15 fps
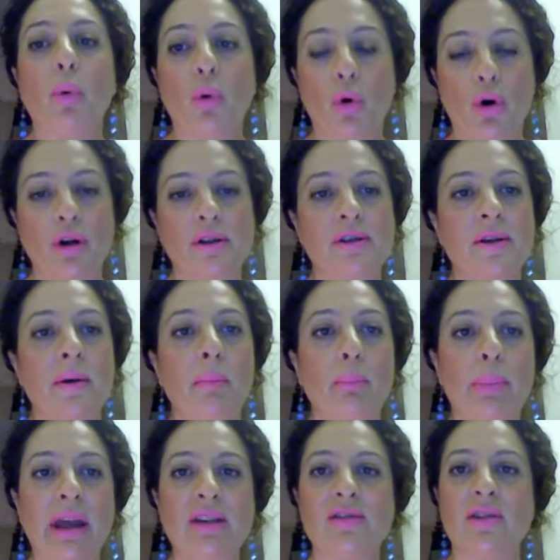board
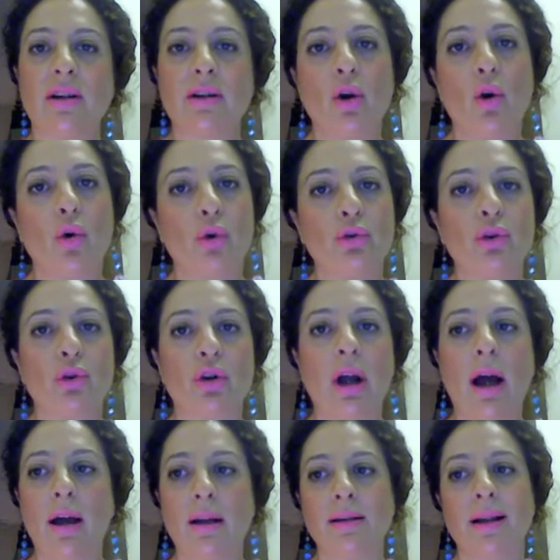based on your
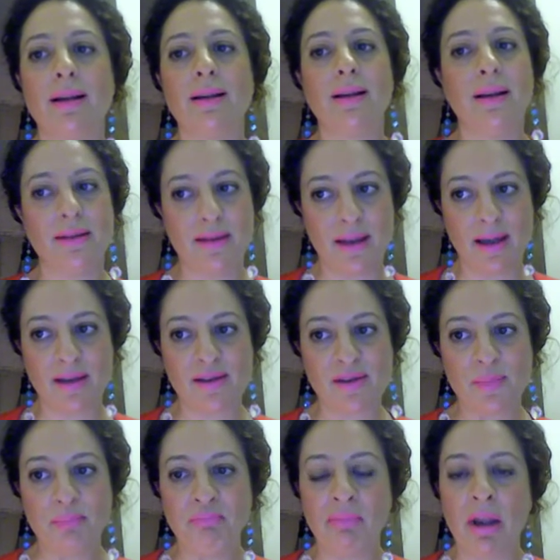
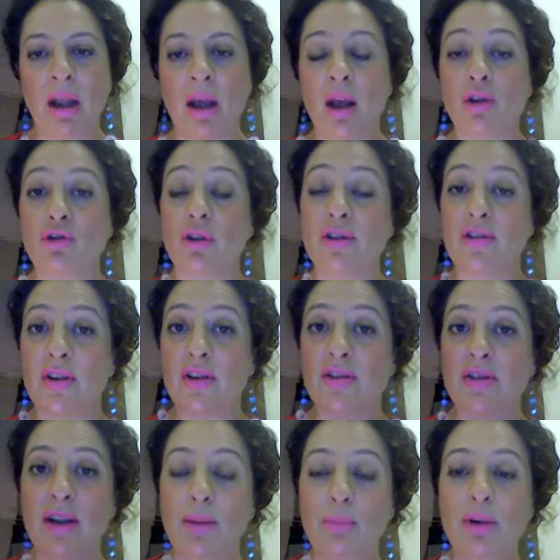analytics. So this is
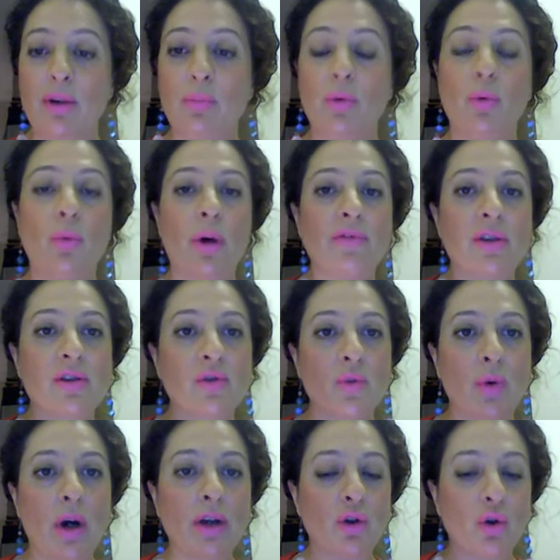tip number one. That's
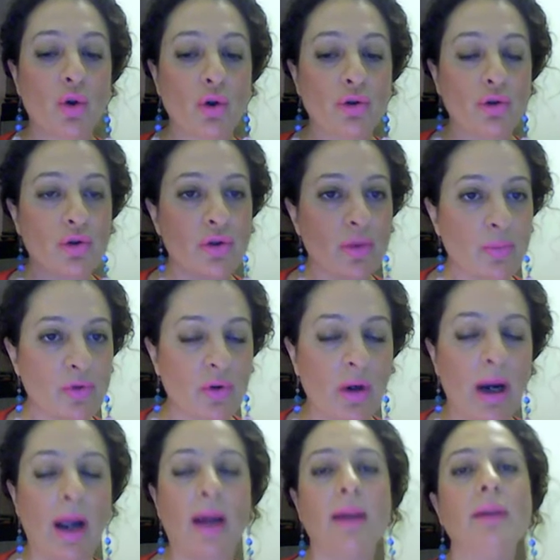why you're going to
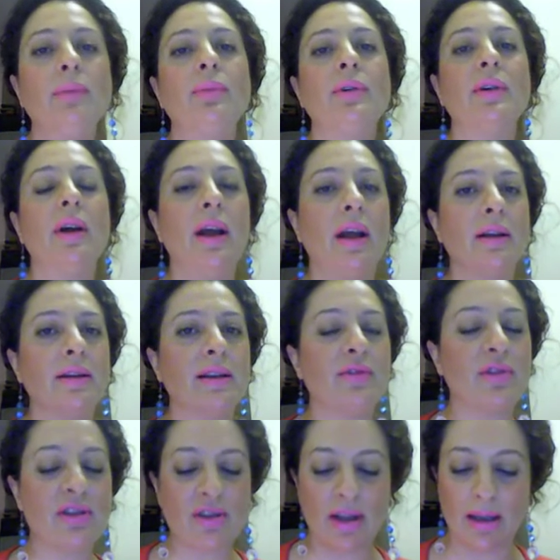subscribe and
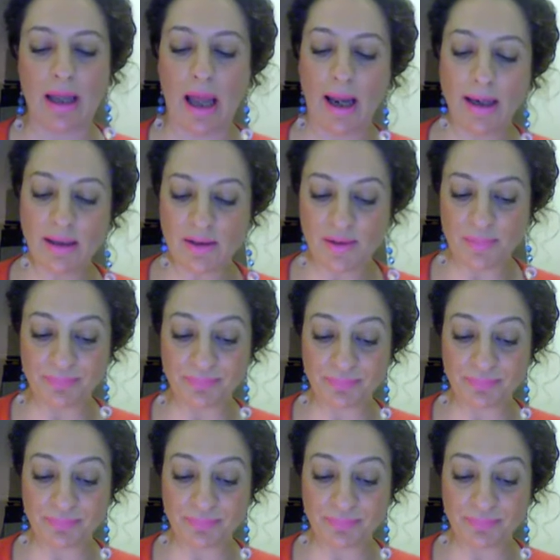give us the likes.